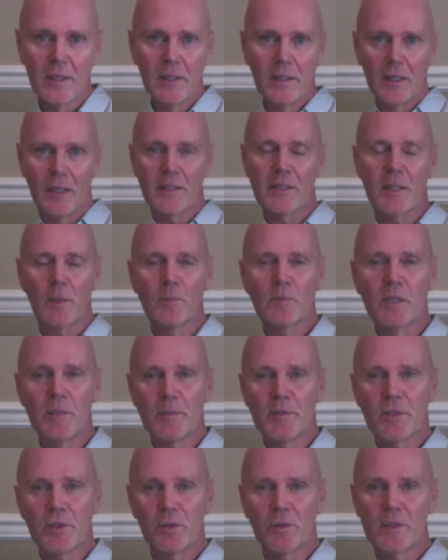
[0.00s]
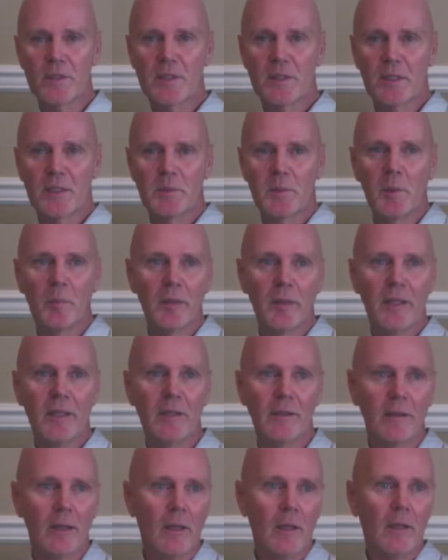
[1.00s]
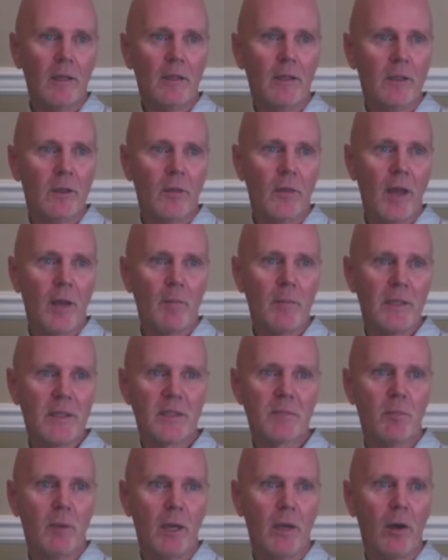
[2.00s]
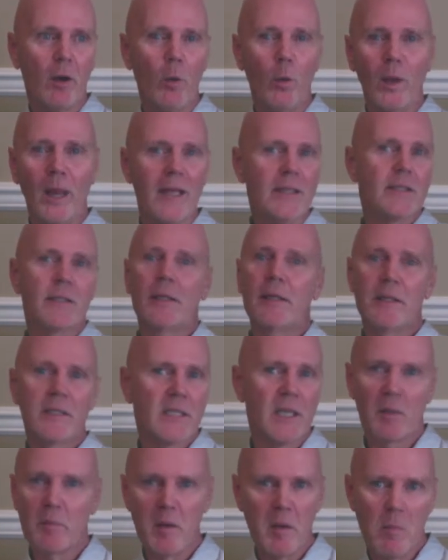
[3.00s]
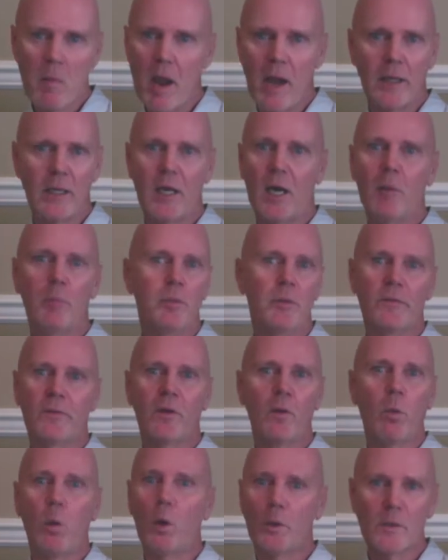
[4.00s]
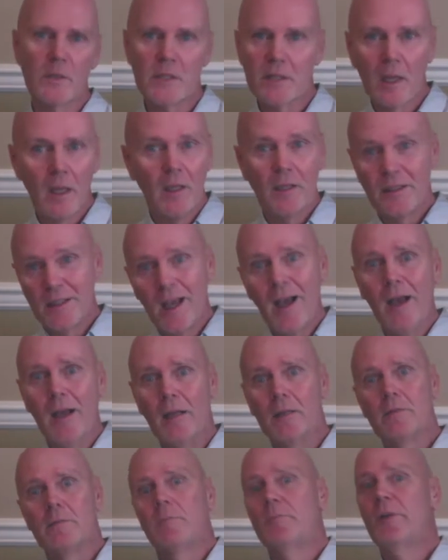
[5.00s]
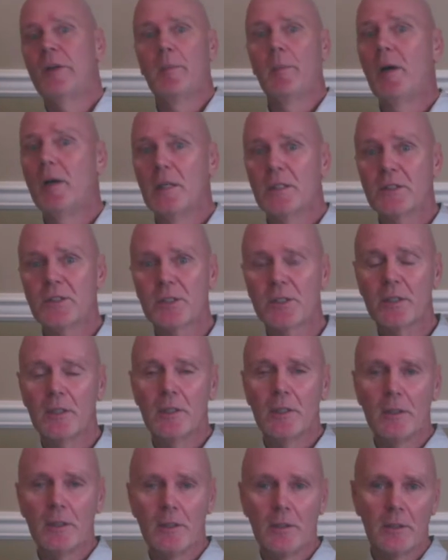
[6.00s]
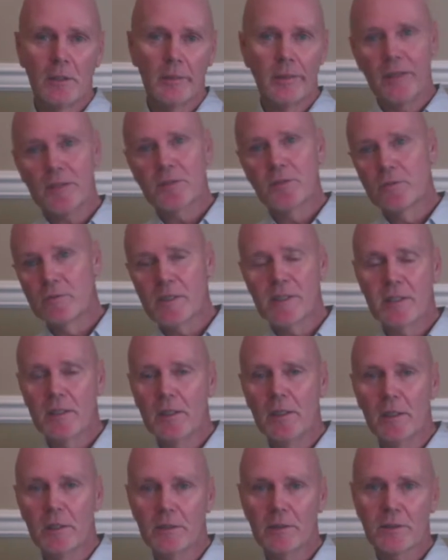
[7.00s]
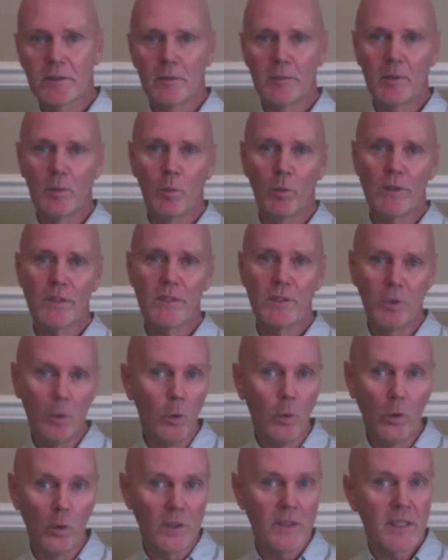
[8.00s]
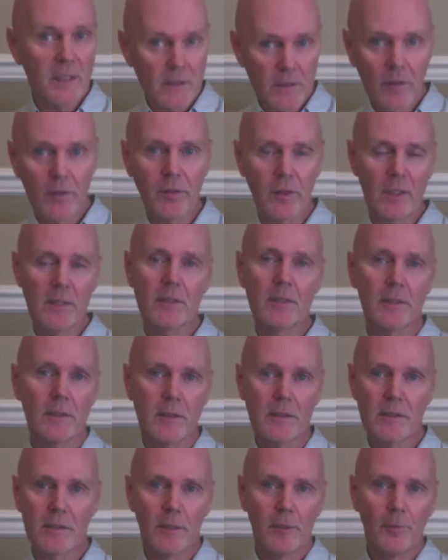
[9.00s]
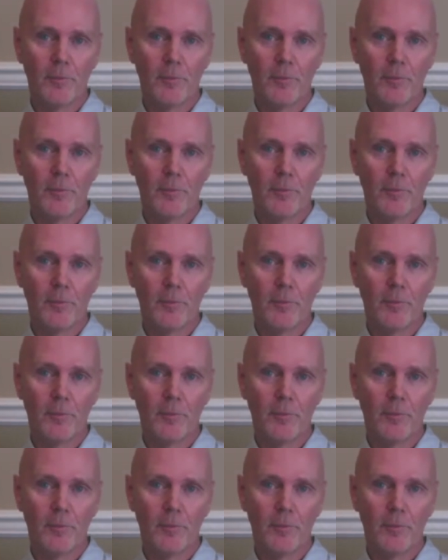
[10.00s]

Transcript: And sometimes students say to me, but Ian, you know, that means my whole essay is going to be made up of quotes. Yeah, pretty much. I mean, that's your research. I mean, what's yours is the thesis.